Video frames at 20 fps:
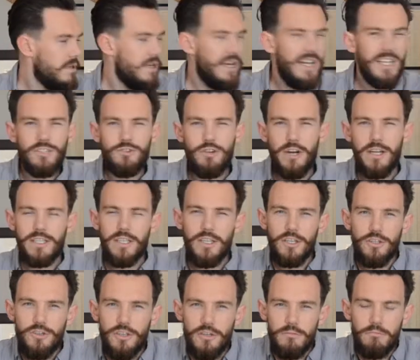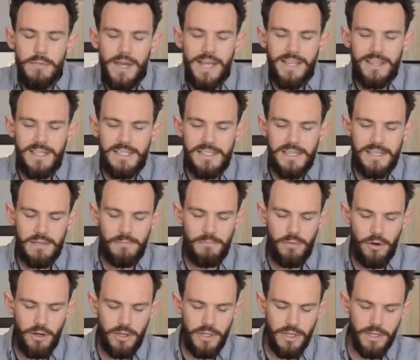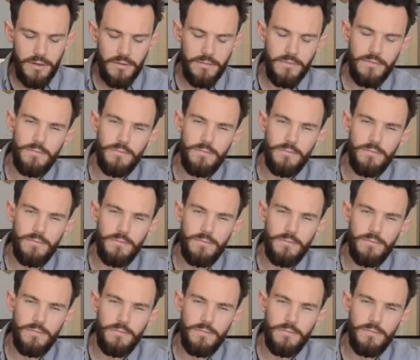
That's right, you can manually set the polling